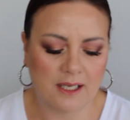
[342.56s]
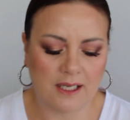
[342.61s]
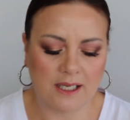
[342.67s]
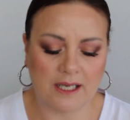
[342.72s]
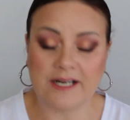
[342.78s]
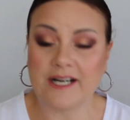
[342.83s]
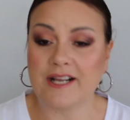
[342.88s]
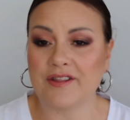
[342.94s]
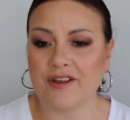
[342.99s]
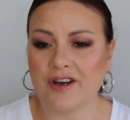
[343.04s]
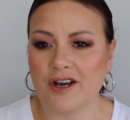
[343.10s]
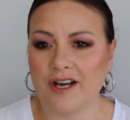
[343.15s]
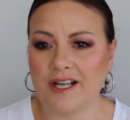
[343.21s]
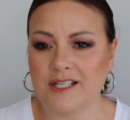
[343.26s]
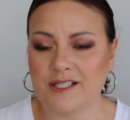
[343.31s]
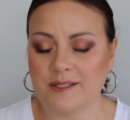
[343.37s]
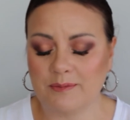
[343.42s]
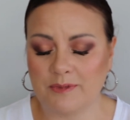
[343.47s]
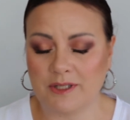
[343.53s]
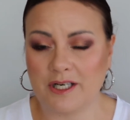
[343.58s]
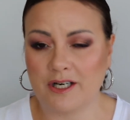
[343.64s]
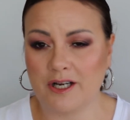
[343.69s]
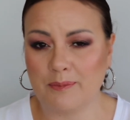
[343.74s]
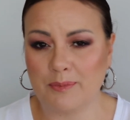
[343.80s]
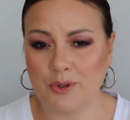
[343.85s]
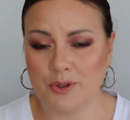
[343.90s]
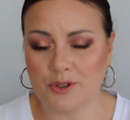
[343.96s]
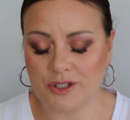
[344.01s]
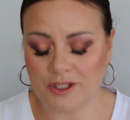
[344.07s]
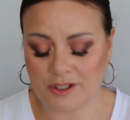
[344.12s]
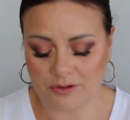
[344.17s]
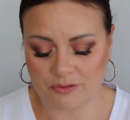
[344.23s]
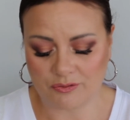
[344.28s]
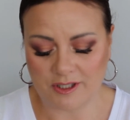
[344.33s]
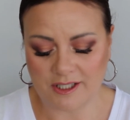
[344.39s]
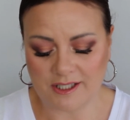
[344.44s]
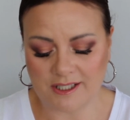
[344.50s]
Another item that I
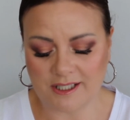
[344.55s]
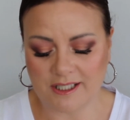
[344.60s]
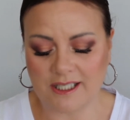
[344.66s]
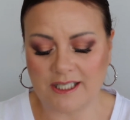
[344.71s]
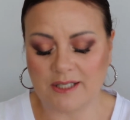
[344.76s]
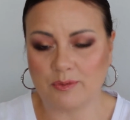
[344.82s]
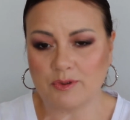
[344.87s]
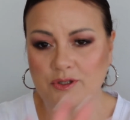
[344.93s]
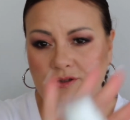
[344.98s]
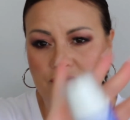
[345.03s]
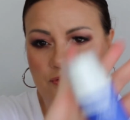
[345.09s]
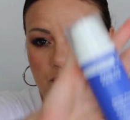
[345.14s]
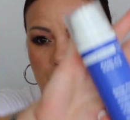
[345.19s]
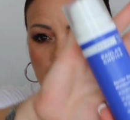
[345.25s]
purchased recently was from